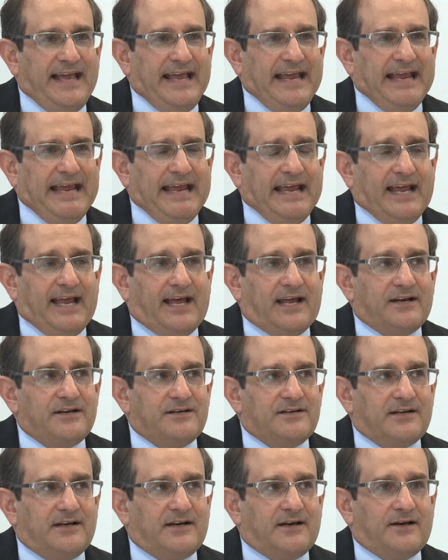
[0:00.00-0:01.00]

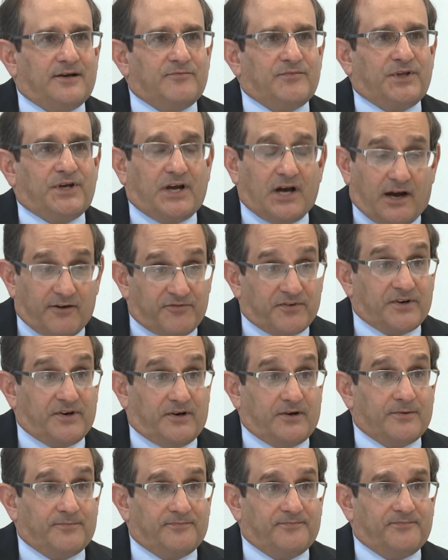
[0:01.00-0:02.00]
And um, the
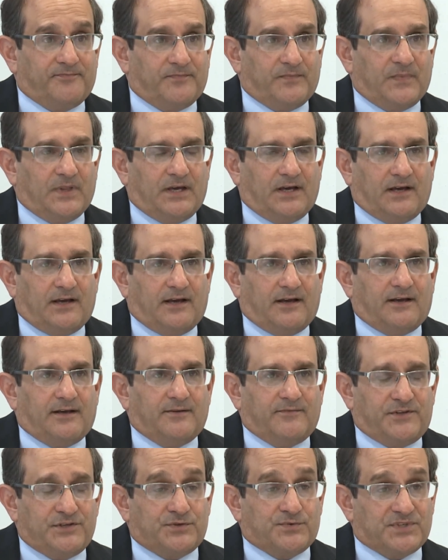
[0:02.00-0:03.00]
governor,
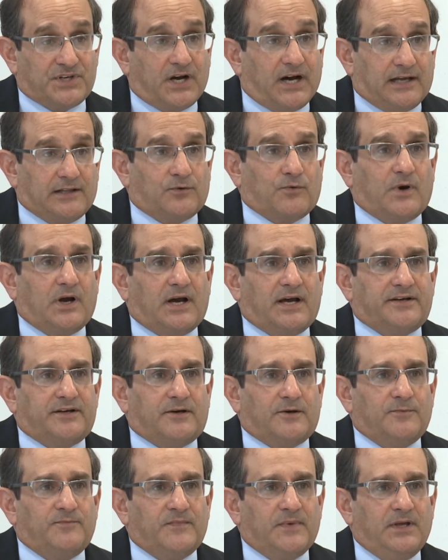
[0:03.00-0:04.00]
uh, this was
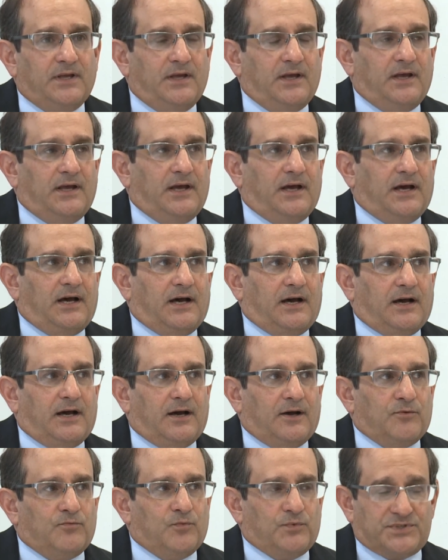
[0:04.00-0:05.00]
Colorado,
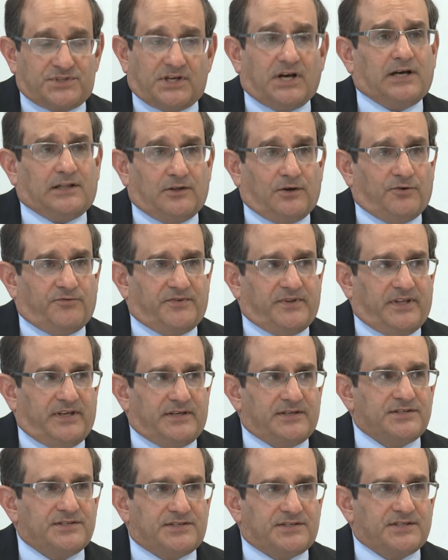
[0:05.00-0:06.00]
um, was all over
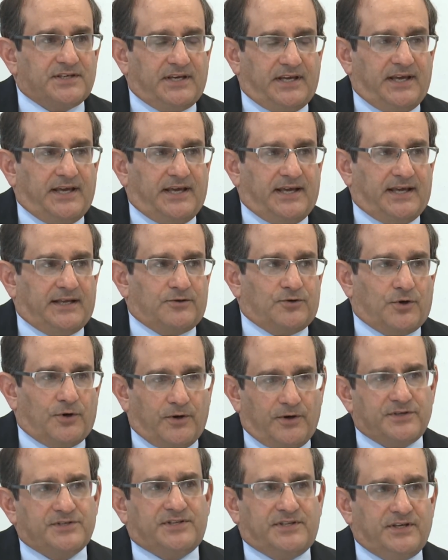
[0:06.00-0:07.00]
this and
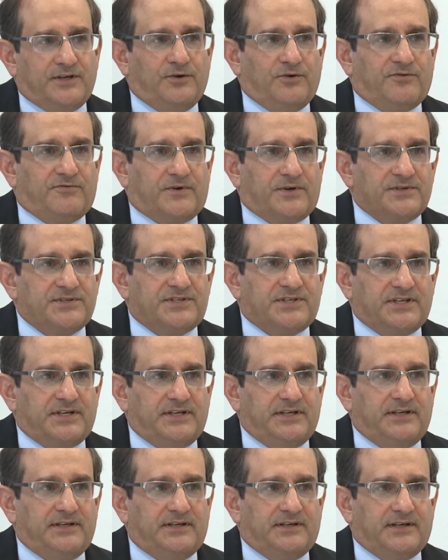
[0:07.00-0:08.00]
urged the
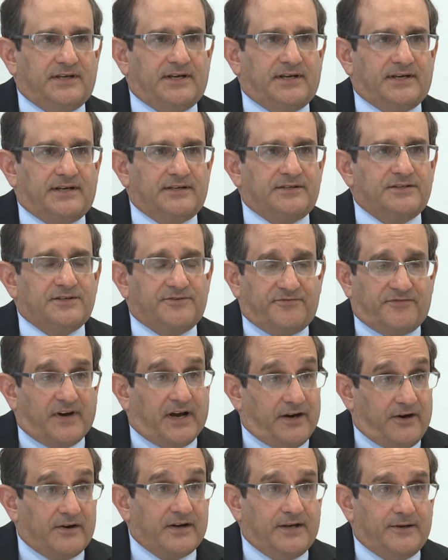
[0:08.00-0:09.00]
university uh, to
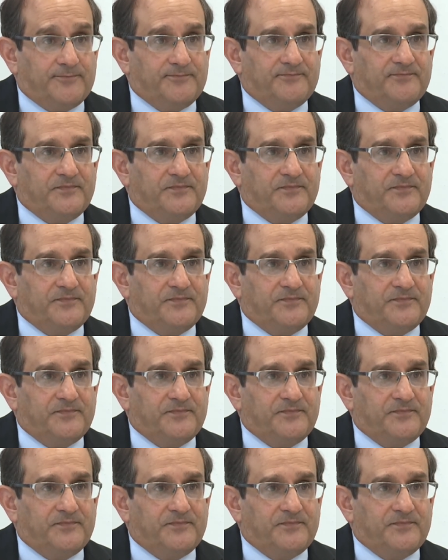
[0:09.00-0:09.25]
fire him.